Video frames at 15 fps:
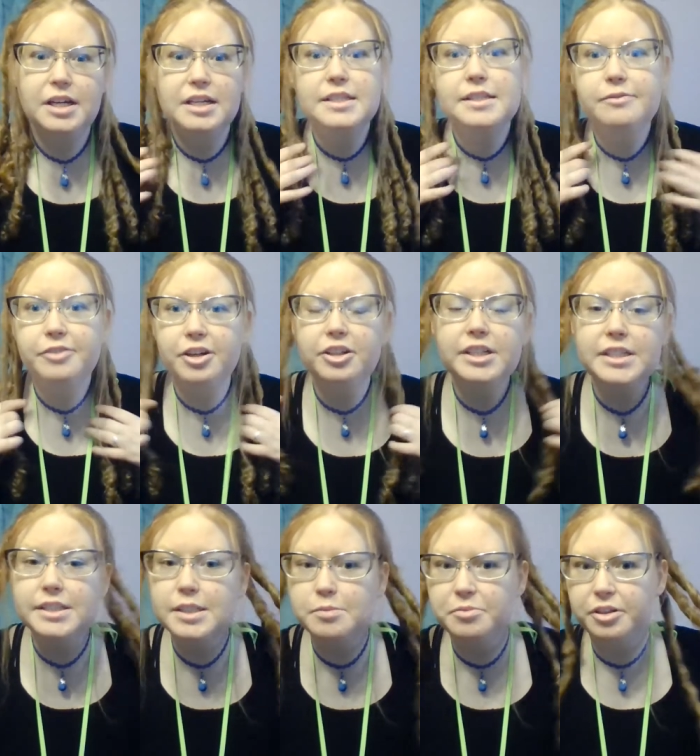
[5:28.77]
it's very
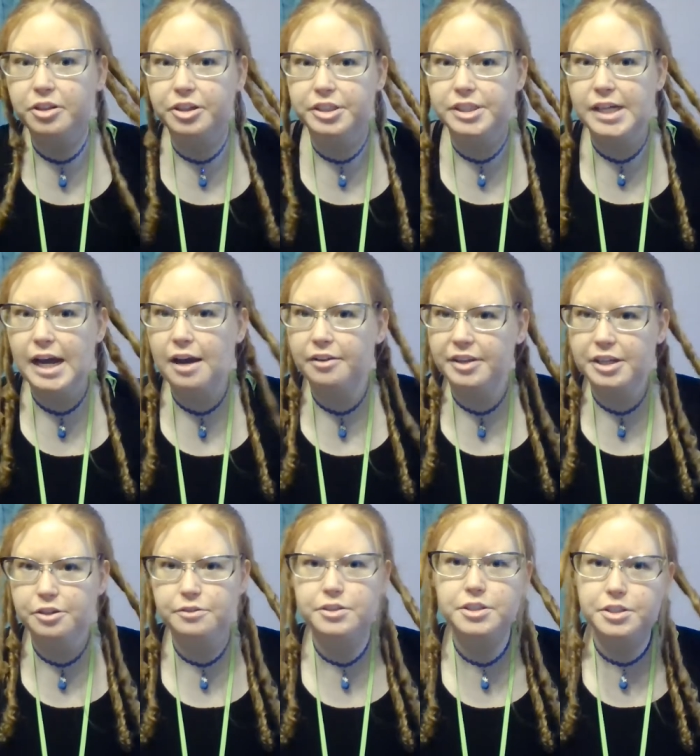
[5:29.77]
similar to how they
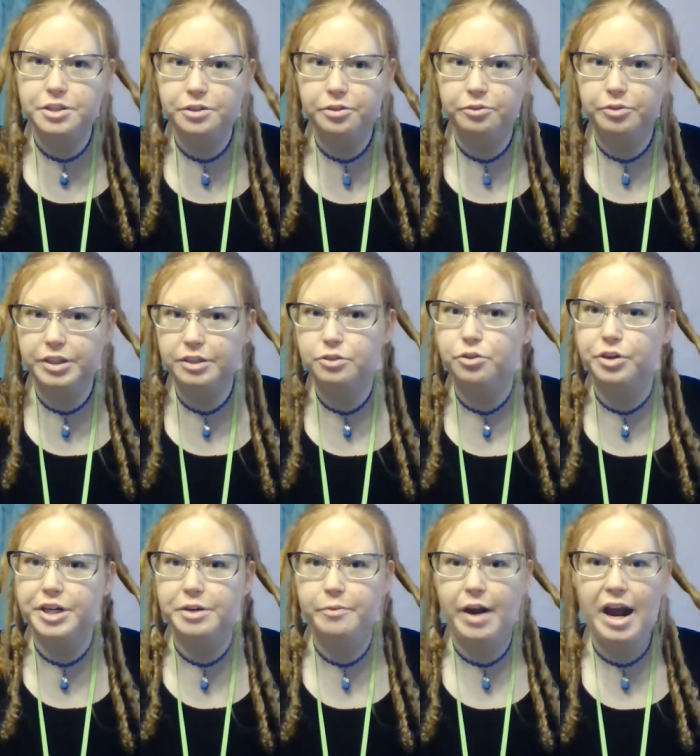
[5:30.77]
used to do
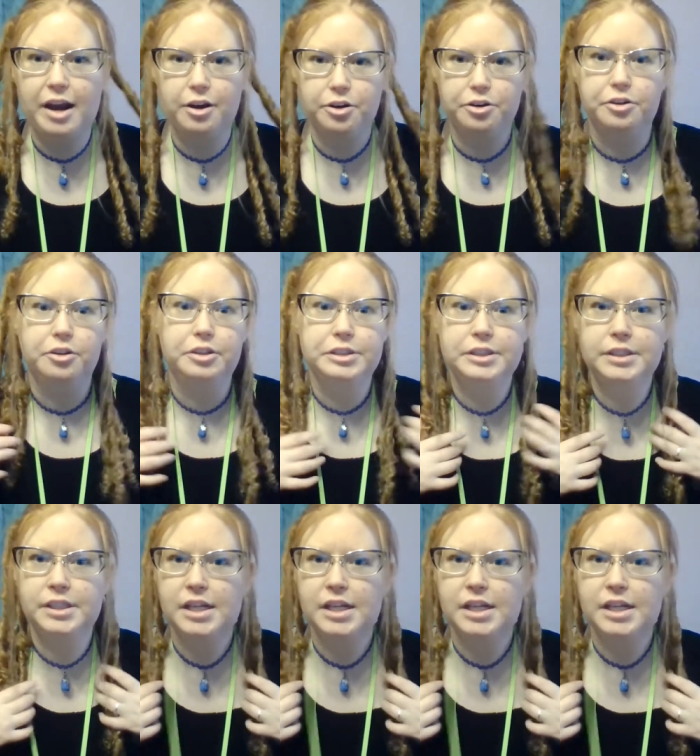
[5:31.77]
Victorian rag curls